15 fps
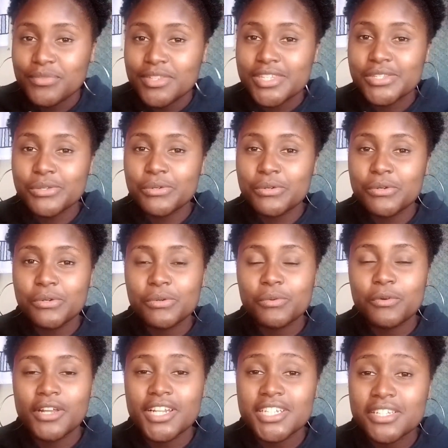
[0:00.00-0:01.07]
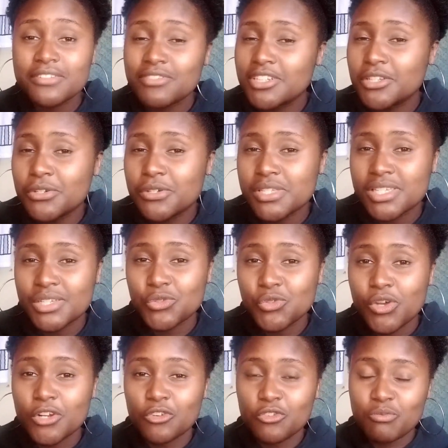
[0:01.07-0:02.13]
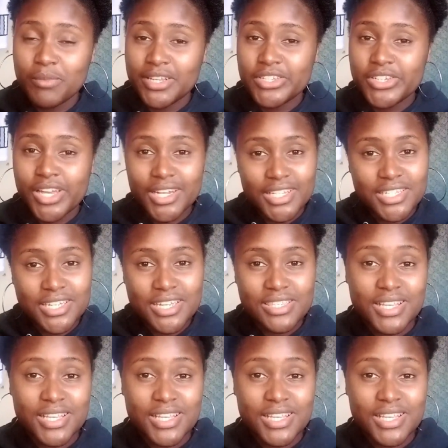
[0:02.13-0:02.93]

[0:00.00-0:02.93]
So quality videos is one of my challenges